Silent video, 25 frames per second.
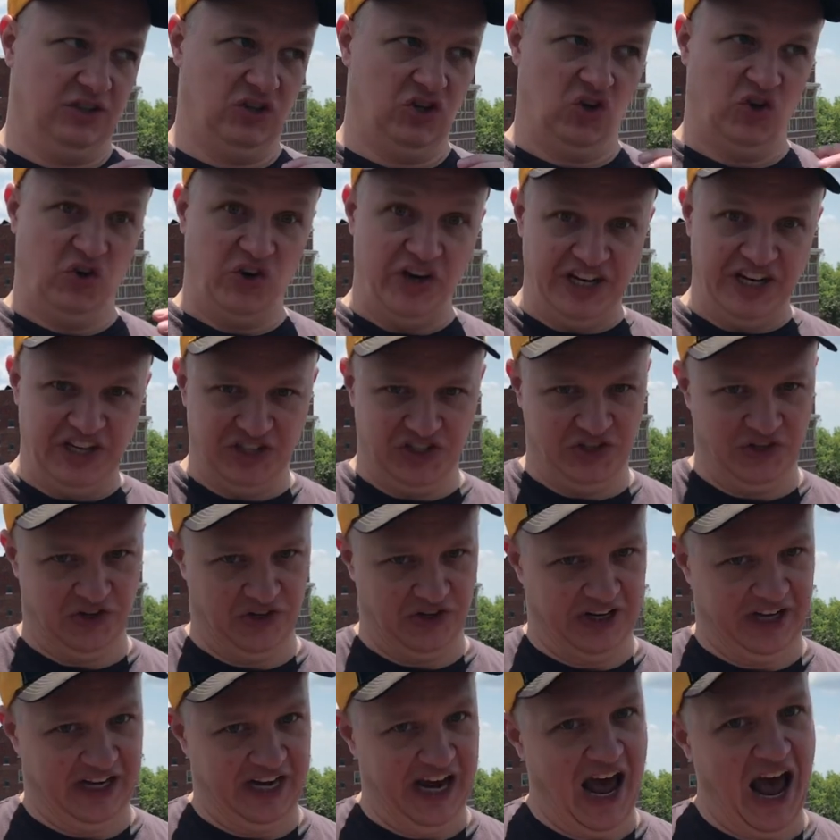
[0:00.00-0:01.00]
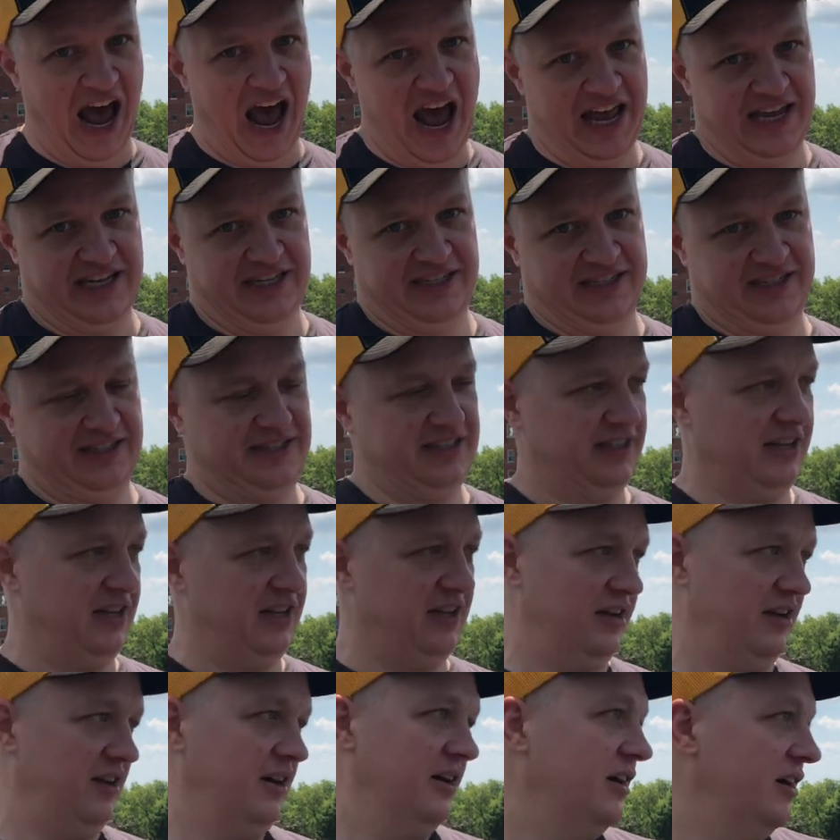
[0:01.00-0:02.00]
creature guys.
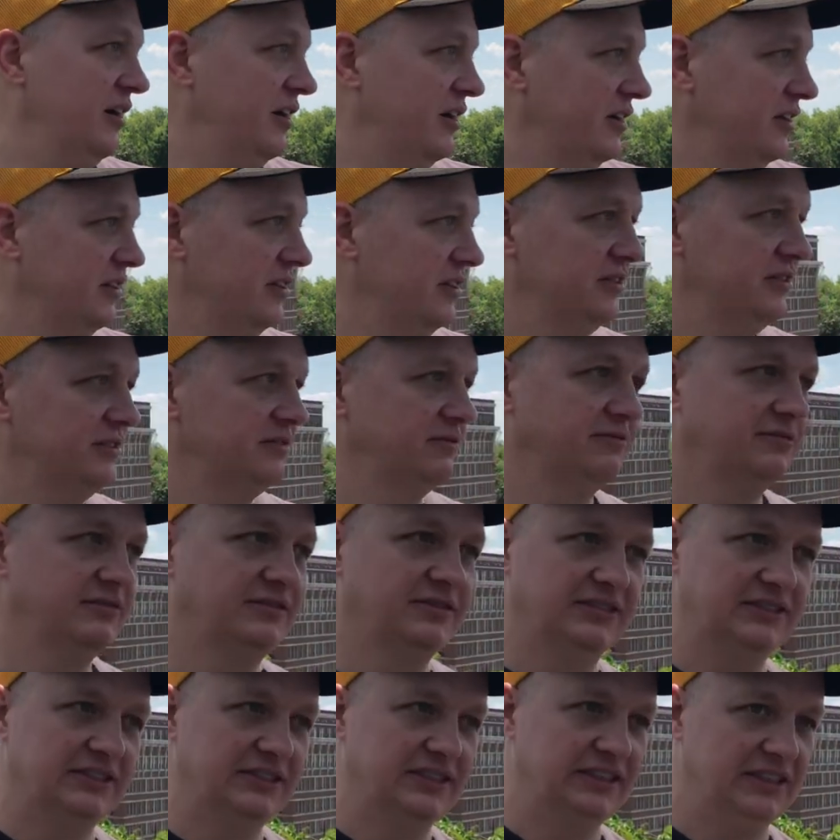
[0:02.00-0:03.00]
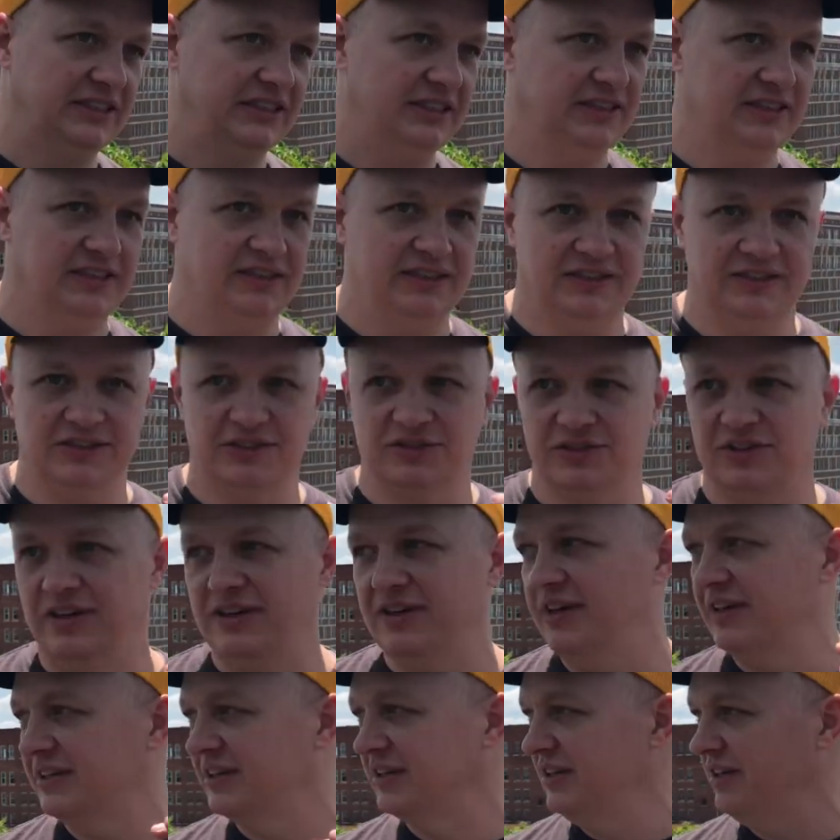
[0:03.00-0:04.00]
Uh, uh, try
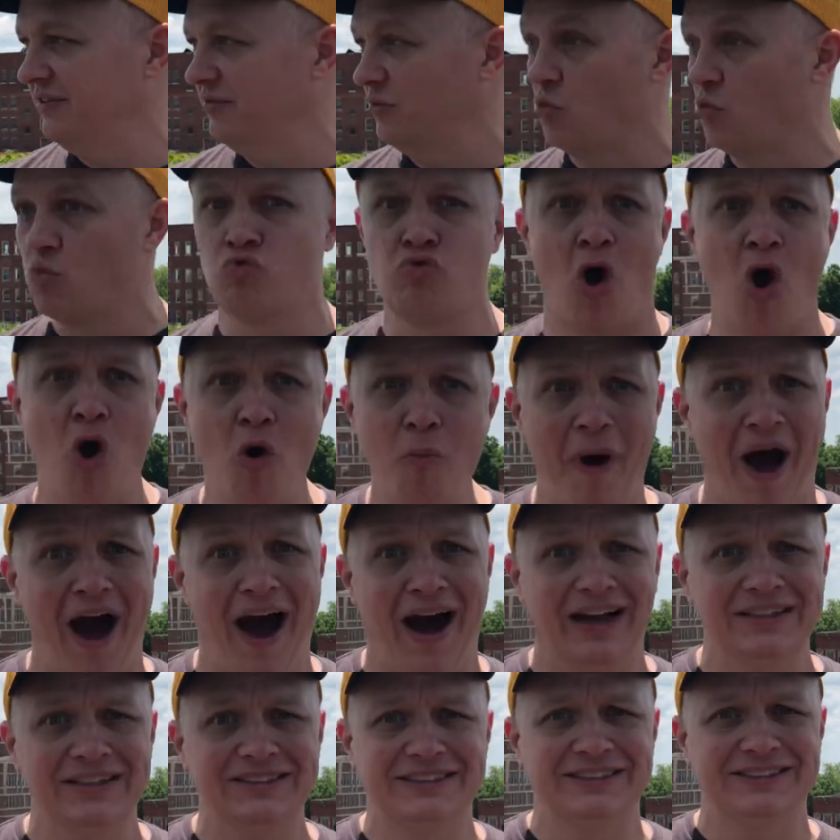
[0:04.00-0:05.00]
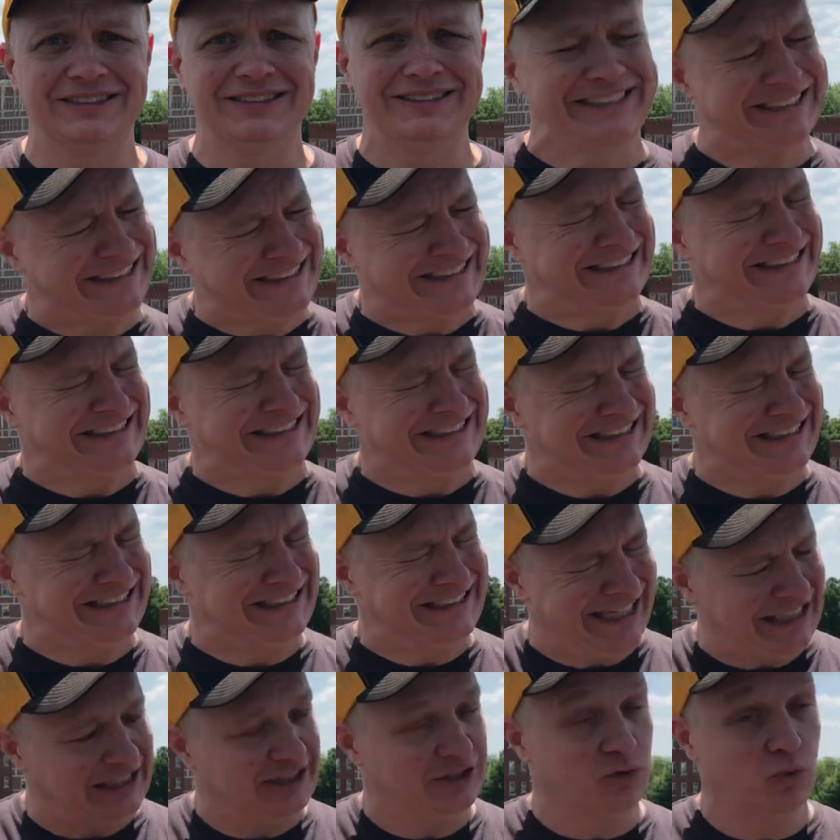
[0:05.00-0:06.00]
not to give it robots.
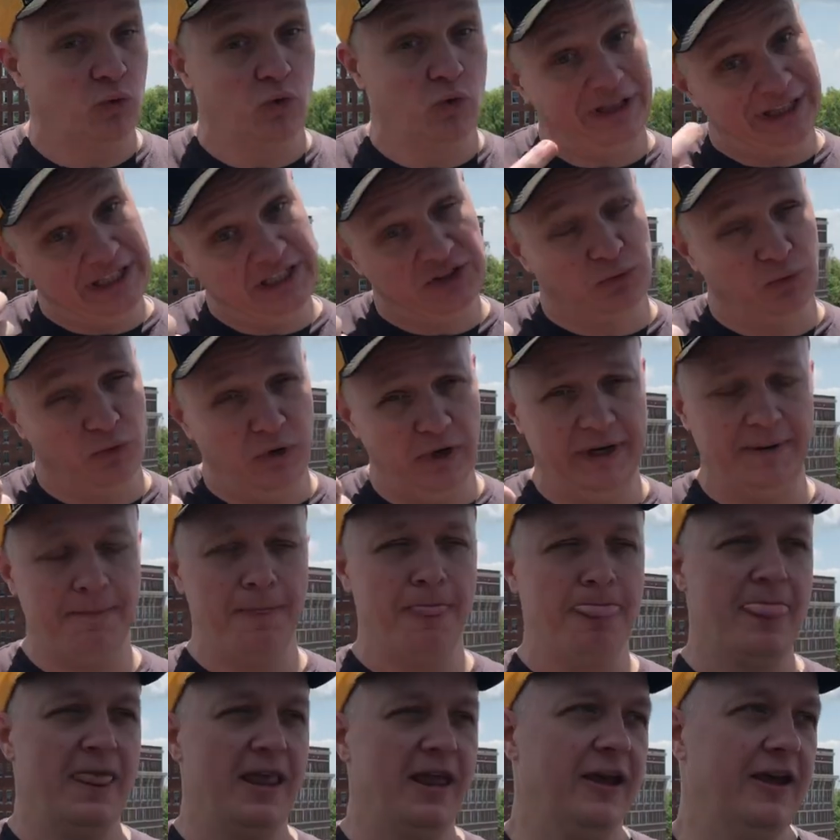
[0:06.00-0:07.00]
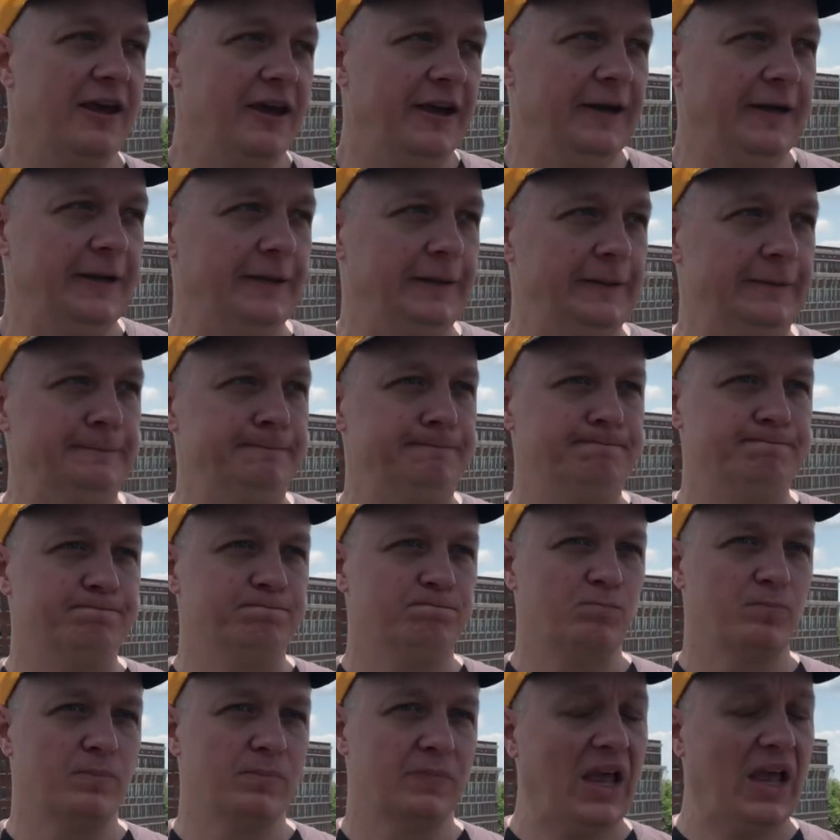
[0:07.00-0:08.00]
At least one. Um,
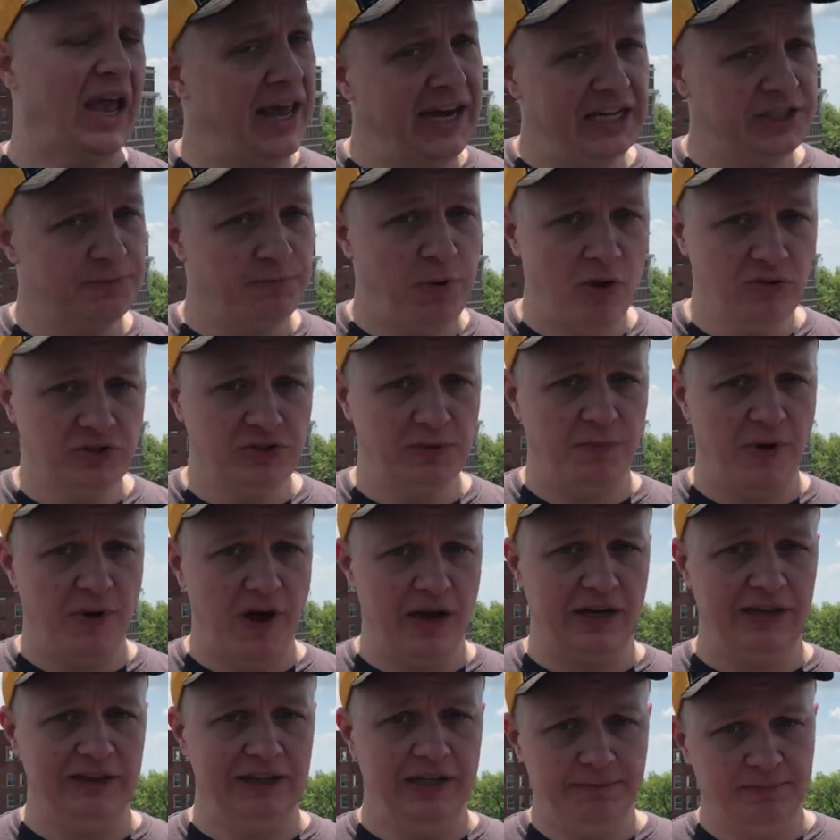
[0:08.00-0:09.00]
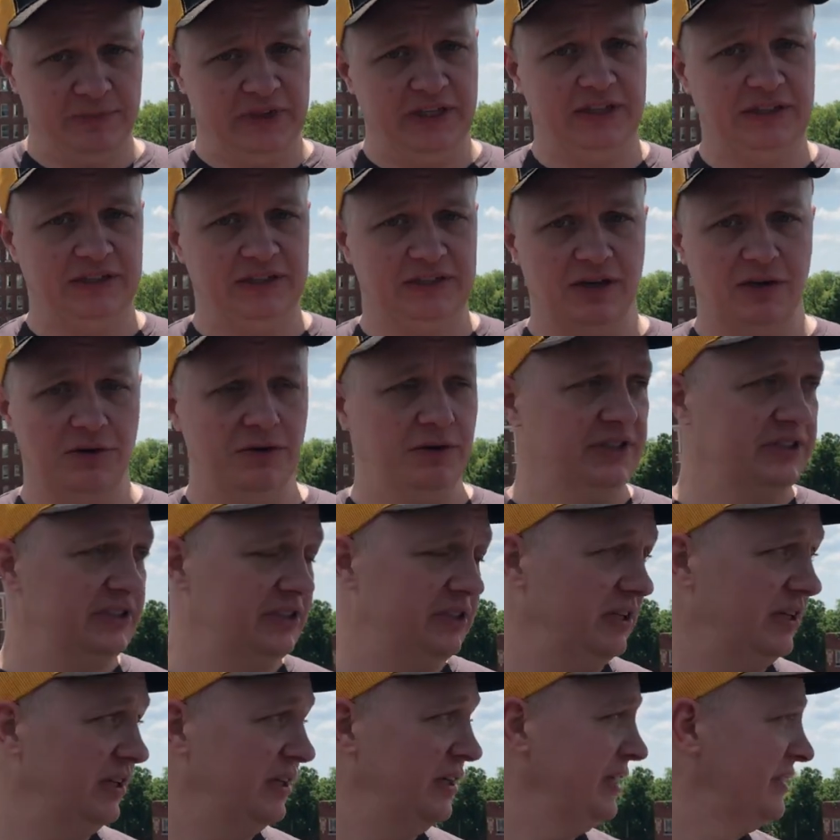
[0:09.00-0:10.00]
and it's post-apocalyptic, so
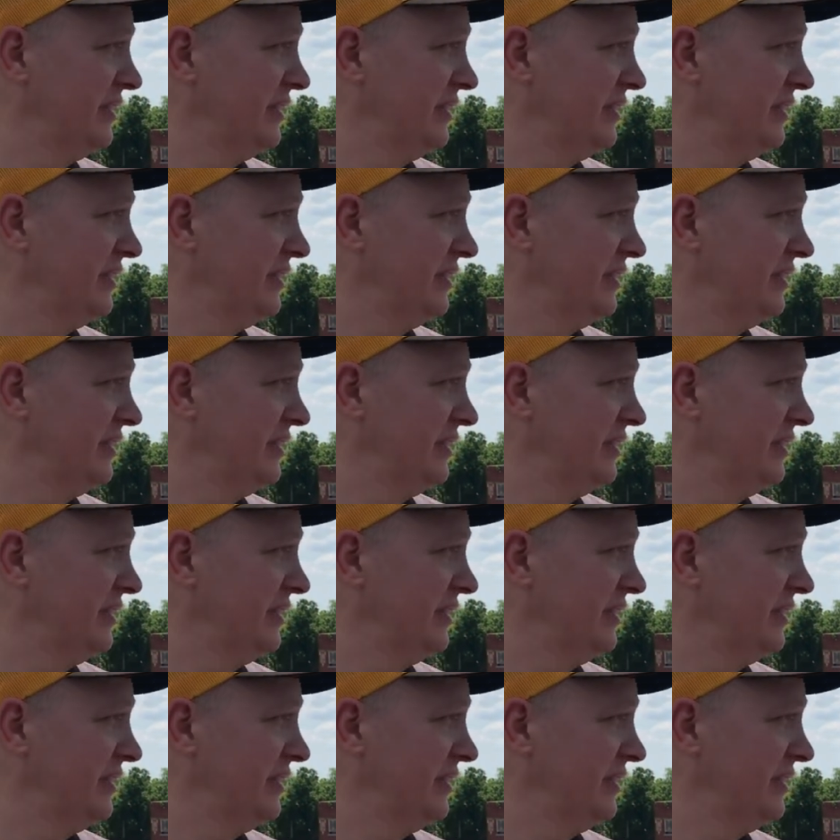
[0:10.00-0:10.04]
it's uh,